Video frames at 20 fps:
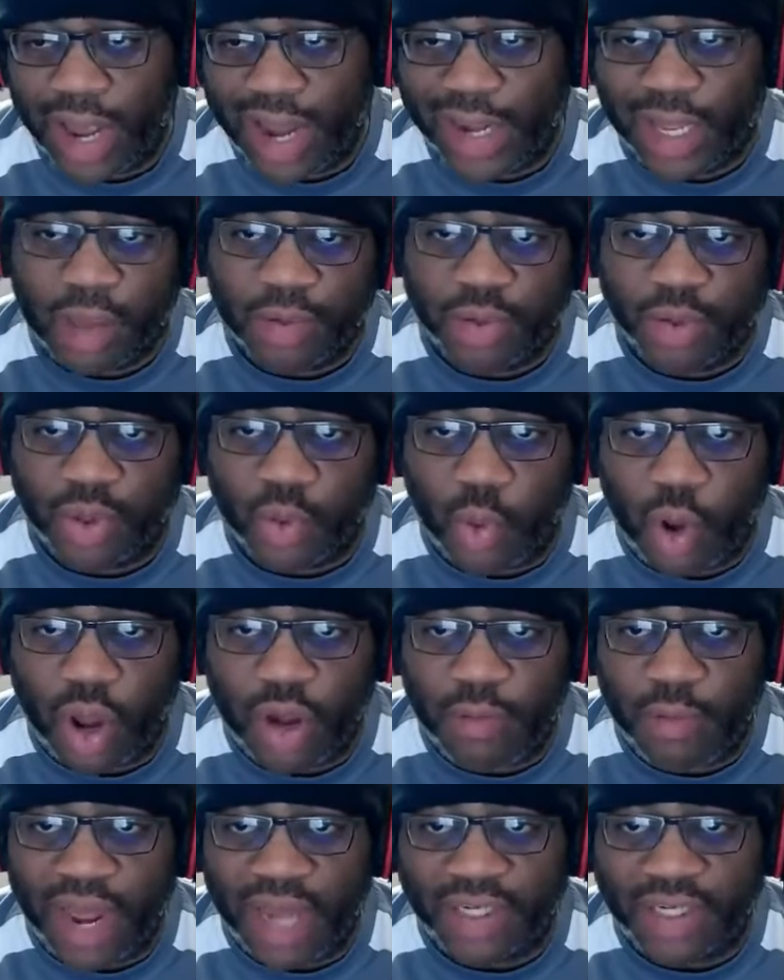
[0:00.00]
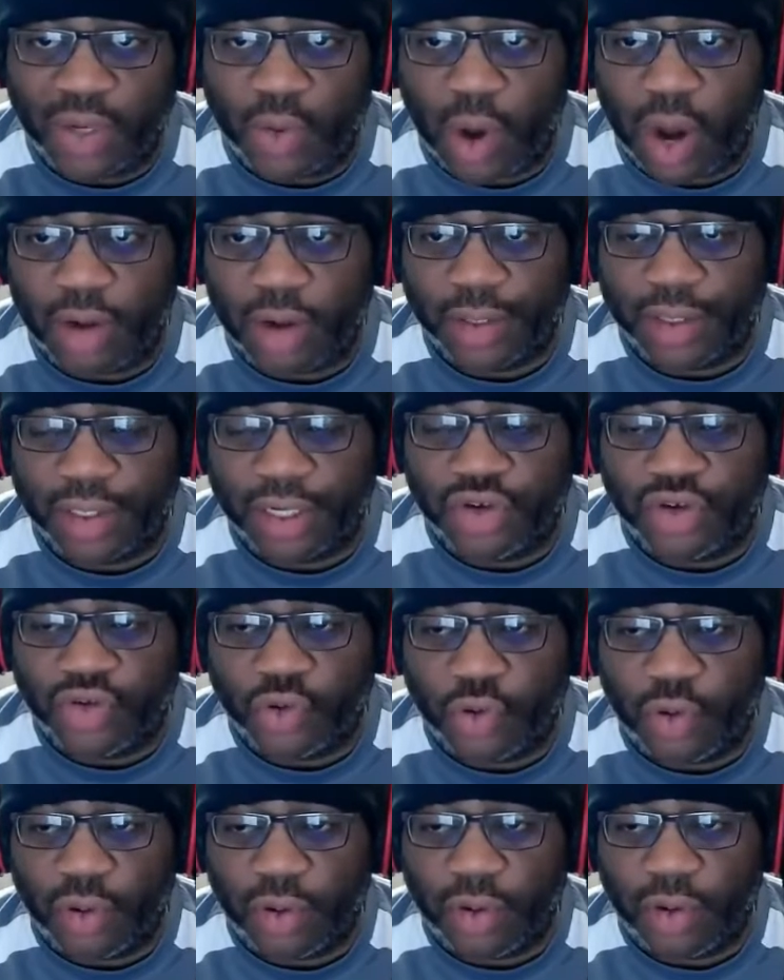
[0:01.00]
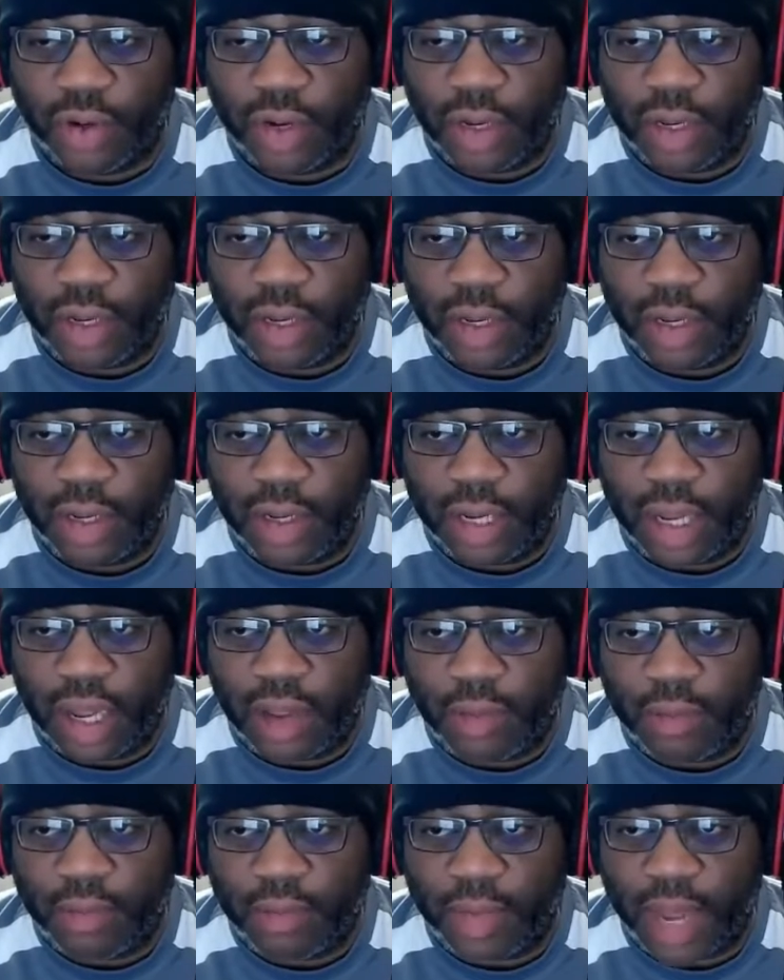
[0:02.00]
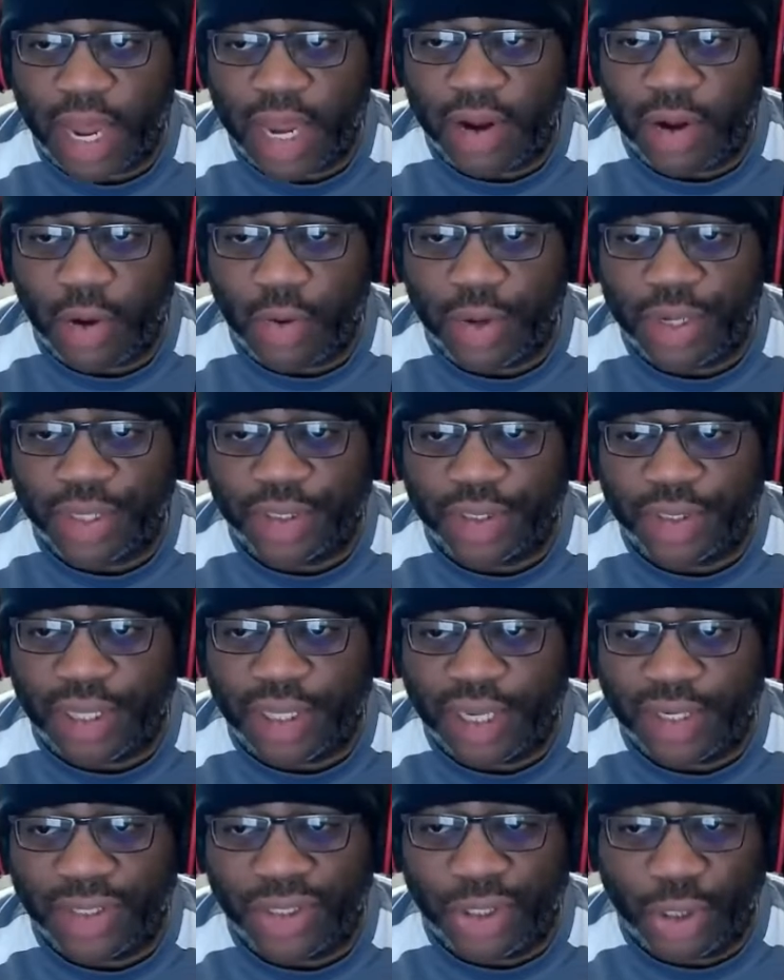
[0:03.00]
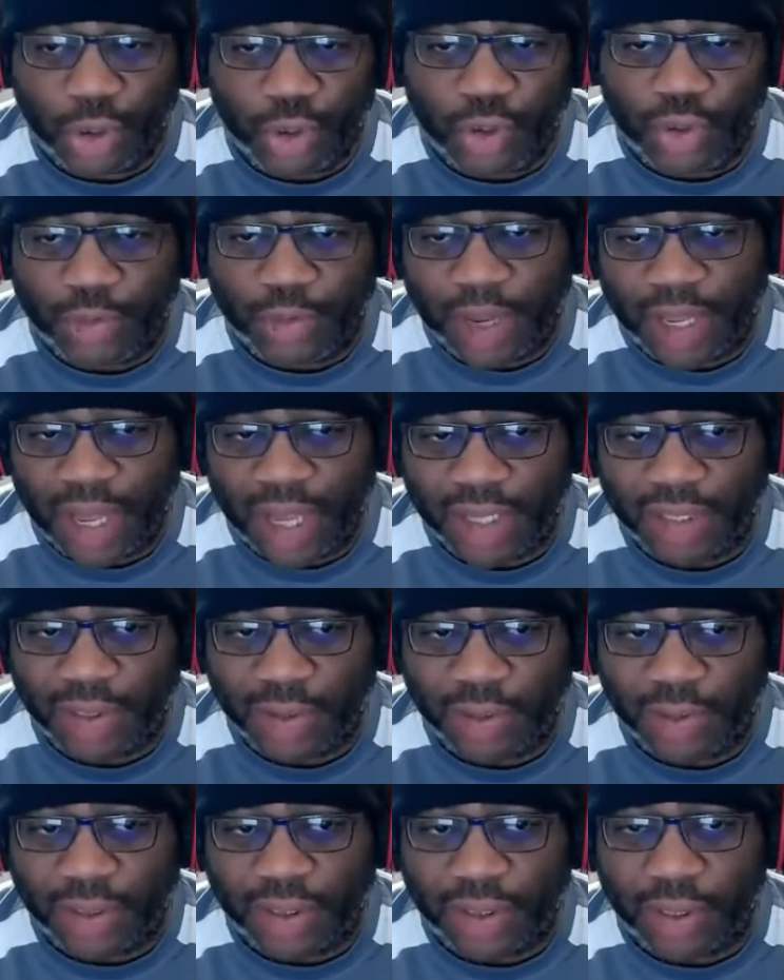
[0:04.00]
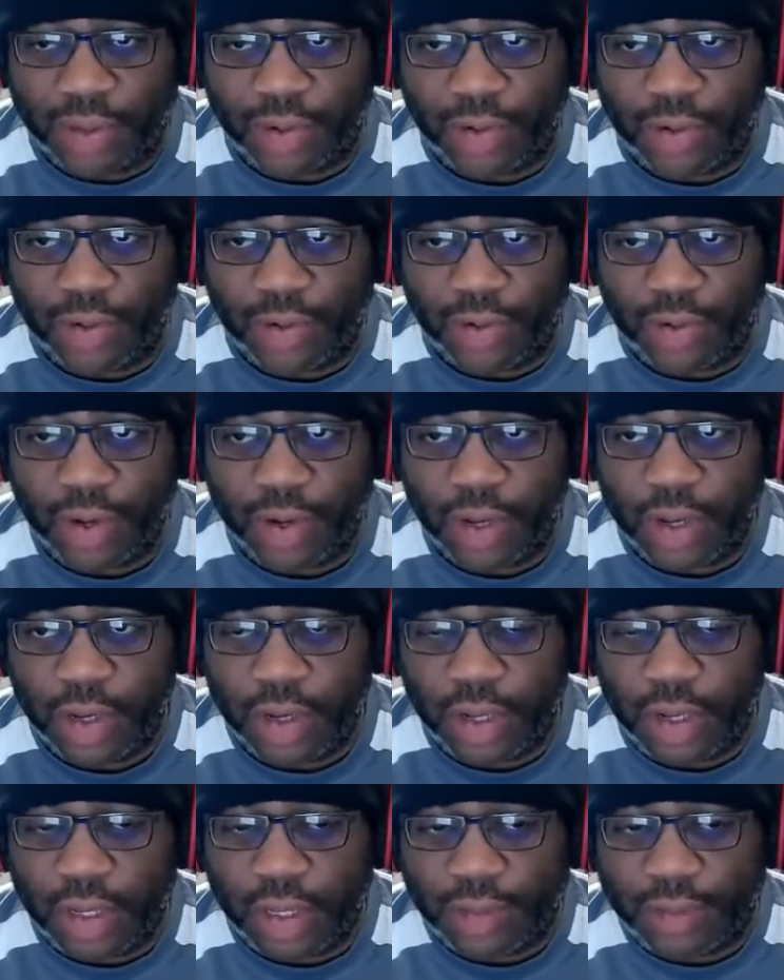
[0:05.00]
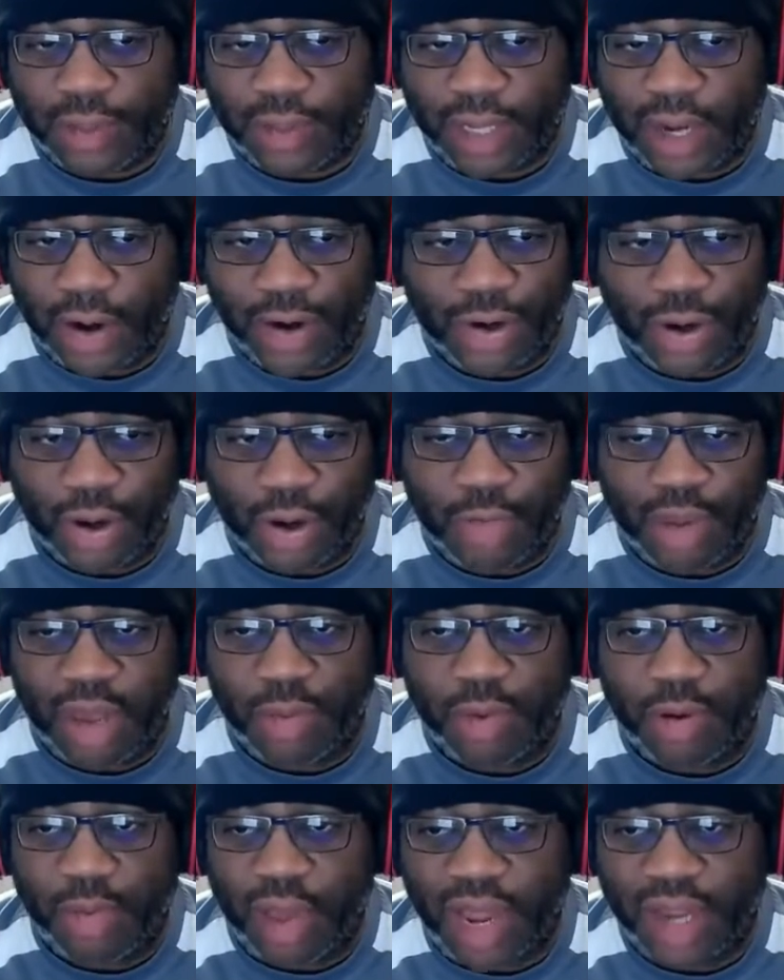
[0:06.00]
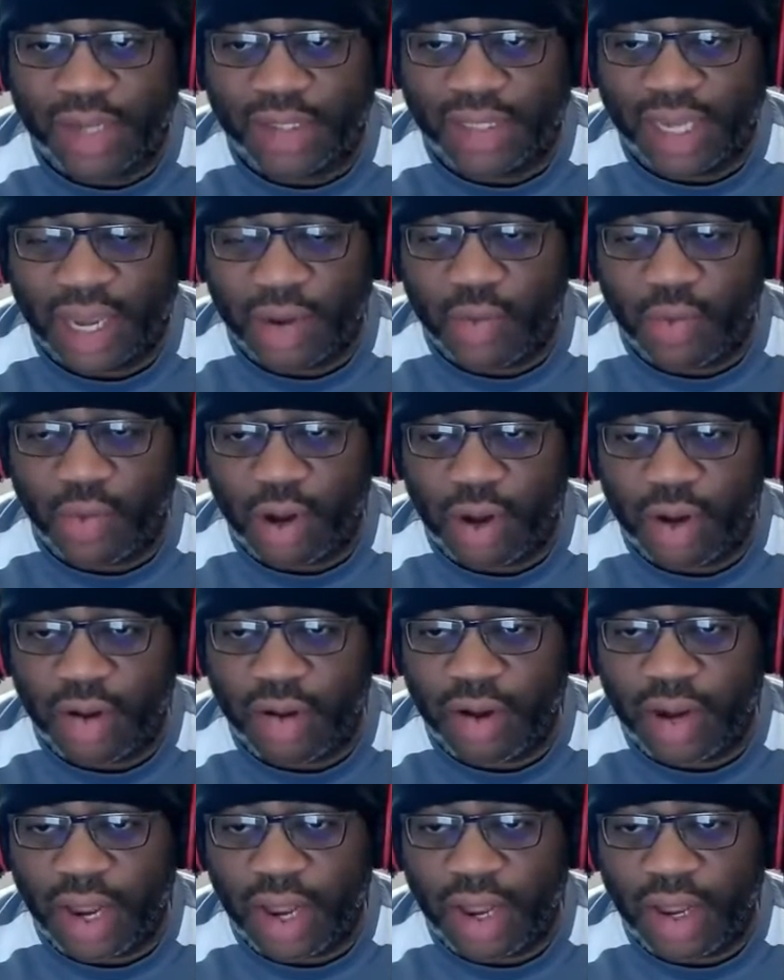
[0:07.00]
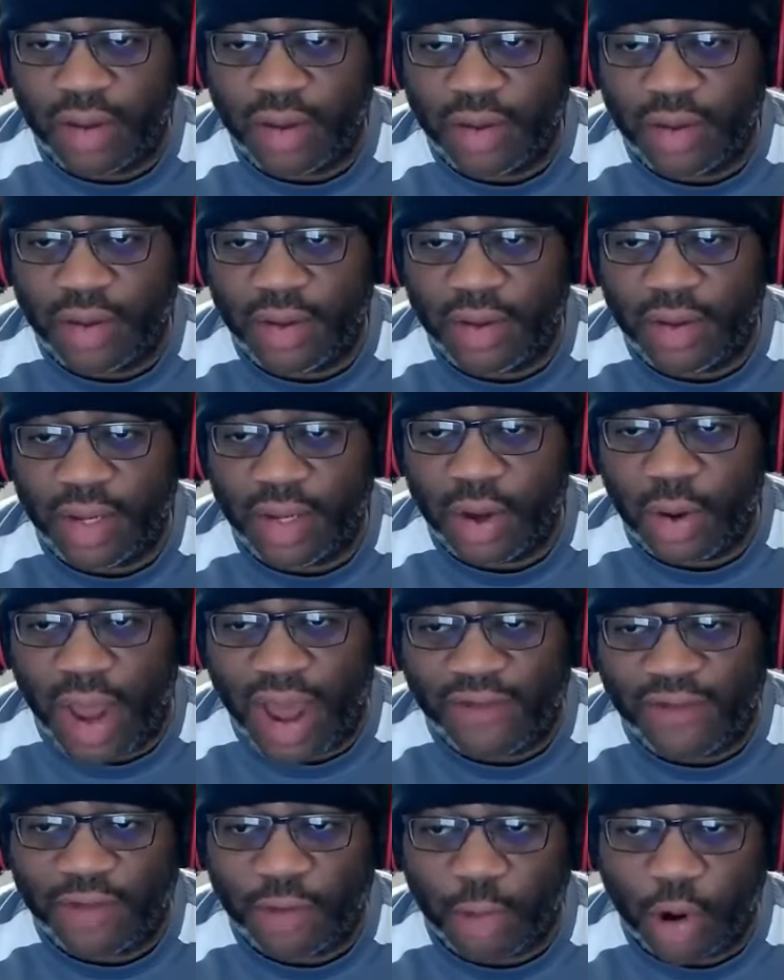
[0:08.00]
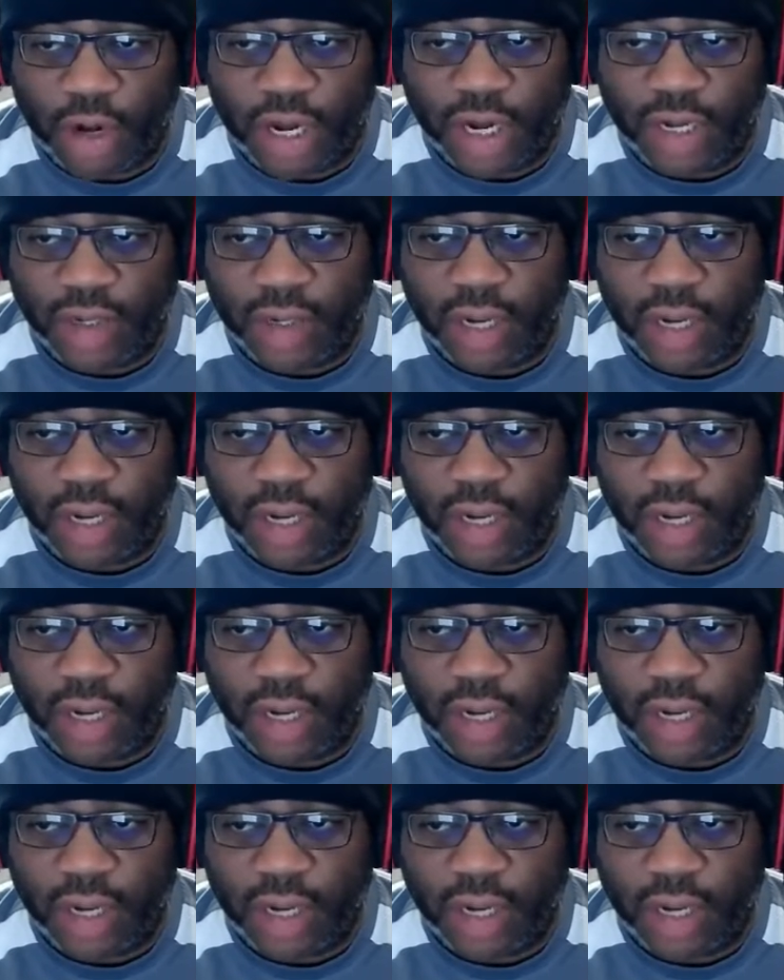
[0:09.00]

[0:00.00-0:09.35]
it comes with one matching wireless controller. I always get two with my console, so are you going to be able to buy a second one, aftermarket?